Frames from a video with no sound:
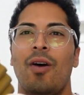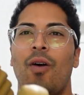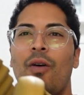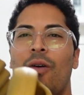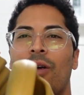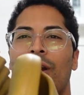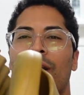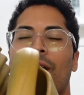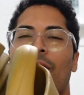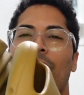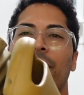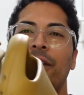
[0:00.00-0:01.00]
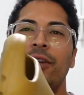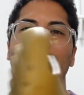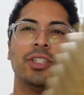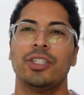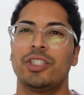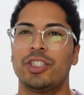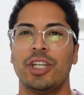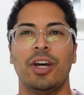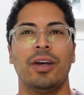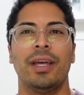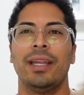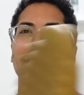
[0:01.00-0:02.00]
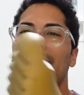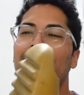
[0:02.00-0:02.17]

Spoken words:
Or are you just chilling?